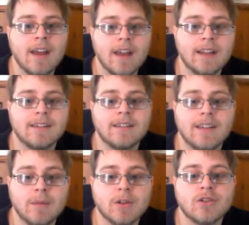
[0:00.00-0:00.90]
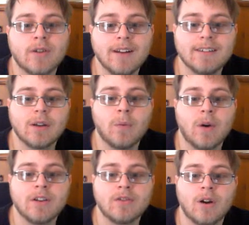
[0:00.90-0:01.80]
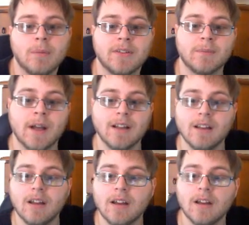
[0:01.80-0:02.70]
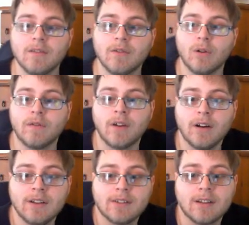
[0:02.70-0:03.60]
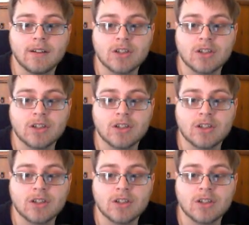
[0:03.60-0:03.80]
It's Demon Dress, a 1-drop spell for Forest,